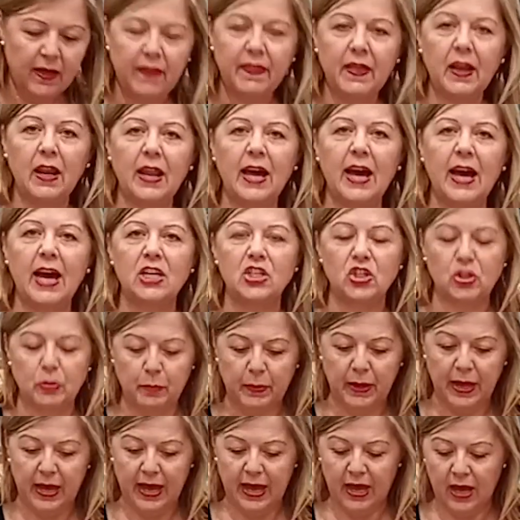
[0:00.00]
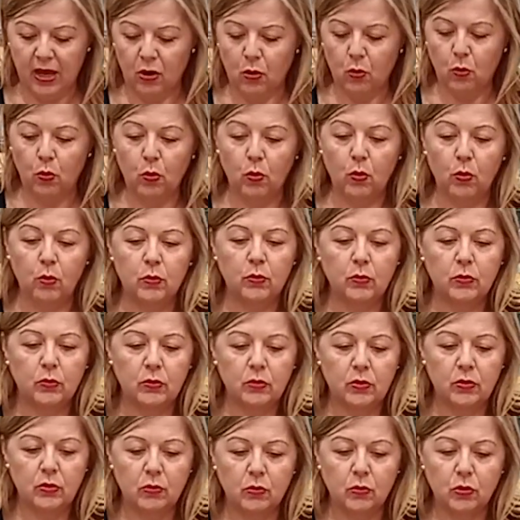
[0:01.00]
the larger bag or
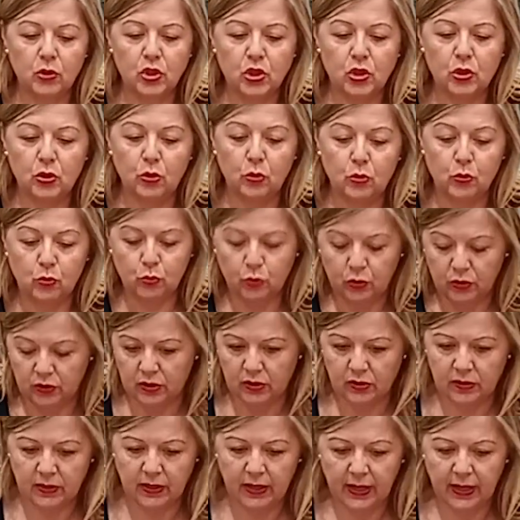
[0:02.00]
two good